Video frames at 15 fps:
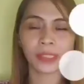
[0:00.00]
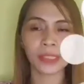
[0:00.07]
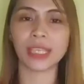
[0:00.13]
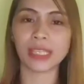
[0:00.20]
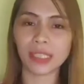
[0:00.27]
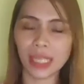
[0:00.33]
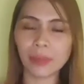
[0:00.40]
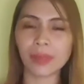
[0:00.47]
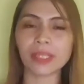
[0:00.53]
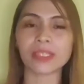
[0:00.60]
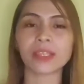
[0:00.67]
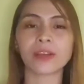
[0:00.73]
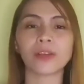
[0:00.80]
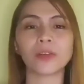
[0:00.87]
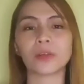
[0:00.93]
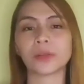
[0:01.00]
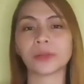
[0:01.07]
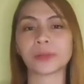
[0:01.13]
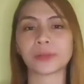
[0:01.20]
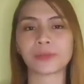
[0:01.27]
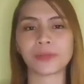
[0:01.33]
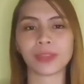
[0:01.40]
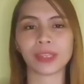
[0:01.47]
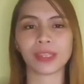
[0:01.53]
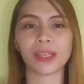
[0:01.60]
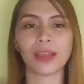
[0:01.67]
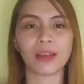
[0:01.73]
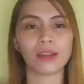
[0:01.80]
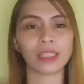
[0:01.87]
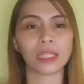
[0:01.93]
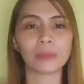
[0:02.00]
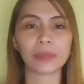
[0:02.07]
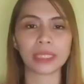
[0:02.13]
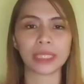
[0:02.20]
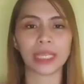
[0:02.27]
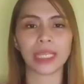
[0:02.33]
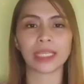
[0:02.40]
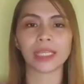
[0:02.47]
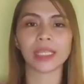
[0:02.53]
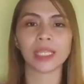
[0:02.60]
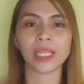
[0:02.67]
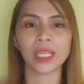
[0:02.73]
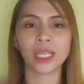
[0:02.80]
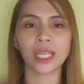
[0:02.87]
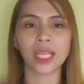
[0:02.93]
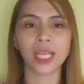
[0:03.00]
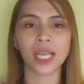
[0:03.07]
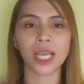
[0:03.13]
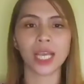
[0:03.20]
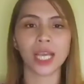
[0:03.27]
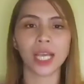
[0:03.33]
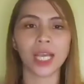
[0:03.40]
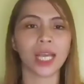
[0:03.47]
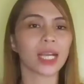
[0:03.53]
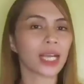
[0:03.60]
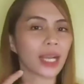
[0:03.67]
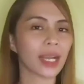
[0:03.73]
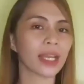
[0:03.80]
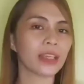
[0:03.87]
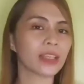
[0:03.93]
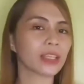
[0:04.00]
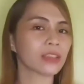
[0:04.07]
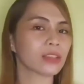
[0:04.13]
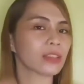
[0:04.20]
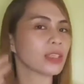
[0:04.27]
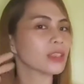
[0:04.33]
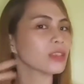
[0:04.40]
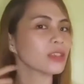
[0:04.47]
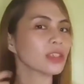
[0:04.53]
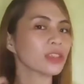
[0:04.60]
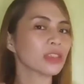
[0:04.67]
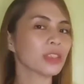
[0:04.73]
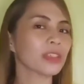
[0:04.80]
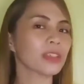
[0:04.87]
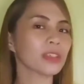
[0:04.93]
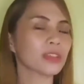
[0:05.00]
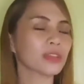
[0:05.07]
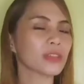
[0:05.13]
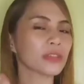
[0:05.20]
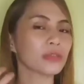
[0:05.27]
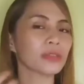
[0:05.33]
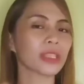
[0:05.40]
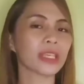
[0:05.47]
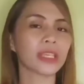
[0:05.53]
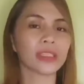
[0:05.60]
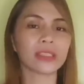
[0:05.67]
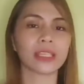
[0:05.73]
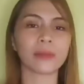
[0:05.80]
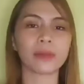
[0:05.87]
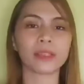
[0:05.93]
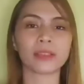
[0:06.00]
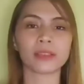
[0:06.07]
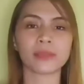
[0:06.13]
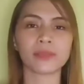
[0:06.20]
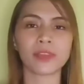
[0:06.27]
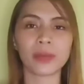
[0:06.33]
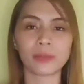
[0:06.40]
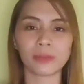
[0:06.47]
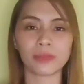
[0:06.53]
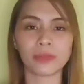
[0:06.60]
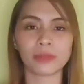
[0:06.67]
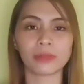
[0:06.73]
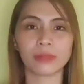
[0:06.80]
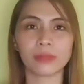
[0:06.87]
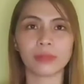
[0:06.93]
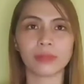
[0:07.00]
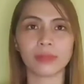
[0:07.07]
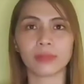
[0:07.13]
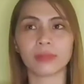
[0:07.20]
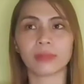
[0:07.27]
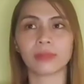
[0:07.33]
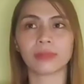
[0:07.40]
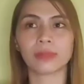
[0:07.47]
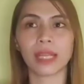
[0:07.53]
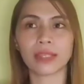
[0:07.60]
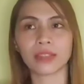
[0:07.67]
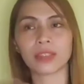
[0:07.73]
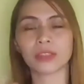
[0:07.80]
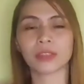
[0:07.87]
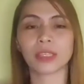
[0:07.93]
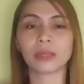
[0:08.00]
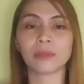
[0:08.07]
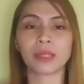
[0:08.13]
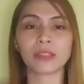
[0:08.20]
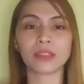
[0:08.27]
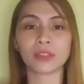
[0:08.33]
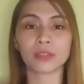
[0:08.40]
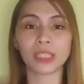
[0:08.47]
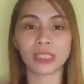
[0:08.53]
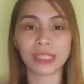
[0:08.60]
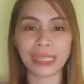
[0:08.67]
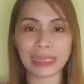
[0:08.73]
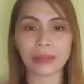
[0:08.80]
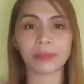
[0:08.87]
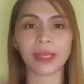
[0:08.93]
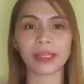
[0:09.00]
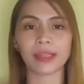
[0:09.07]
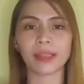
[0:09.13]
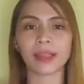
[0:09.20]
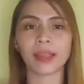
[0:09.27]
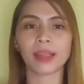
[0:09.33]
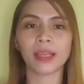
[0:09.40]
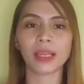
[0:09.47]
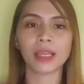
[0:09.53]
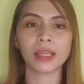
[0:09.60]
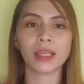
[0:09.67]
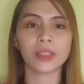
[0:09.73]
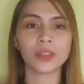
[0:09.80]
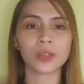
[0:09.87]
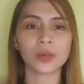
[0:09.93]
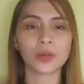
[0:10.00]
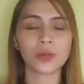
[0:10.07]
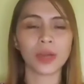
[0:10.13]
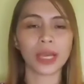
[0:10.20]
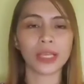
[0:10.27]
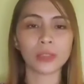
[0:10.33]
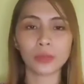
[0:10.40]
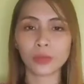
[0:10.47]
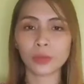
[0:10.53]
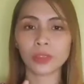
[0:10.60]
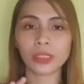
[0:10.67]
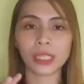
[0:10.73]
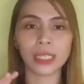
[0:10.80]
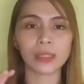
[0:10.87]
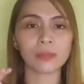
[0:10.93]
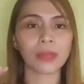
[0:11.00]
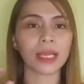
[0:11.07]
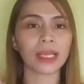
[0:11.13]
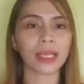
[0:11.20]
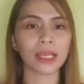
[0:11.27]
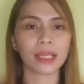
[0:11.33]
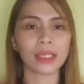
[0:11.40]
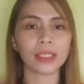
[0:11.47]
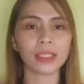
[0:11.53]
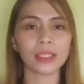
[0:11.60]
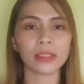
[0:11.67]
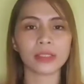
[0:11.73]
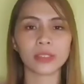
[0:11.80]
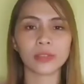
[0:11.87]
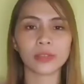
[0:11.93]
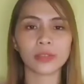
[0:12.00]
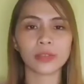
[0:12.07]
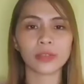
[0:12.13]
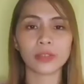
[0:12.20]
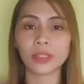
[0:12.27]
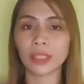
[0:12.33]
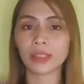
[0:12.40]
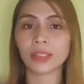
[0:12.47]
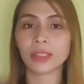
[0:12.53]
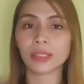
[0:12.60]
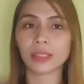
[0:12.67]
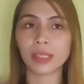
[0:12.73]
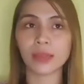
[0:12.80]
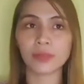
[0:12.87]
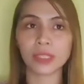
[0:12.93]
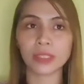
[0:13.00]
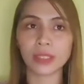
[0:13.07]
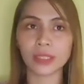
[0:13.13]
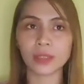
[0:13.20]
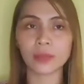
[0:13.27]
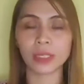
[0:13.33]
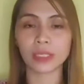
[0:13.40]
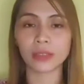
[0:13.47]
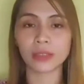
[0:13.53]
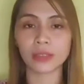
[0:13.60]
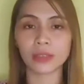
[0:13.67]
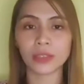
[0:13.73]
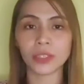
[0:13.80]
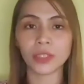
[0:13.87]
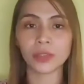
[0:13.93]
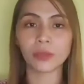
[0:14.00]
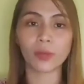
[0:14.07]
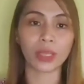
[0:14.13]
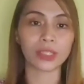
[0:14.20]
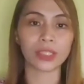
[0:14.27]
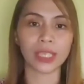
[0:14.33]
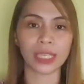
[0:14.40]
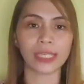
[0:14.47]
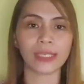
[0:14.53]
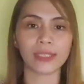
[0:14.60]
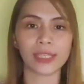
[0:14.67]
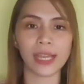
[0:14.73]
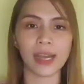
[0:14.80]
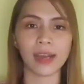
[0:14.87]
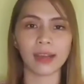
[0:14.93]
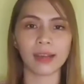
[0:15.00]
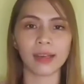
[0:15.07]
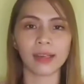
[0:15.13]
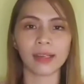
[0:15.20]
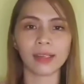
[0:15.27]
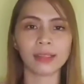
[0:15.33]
Say 3 months ago, ako nagpa-treat. Ha, hanggang ngayon, ito resulta niya 3 months. From last 3 months ko na treatment. So I do treat my hair siguro every six months or once a year lang.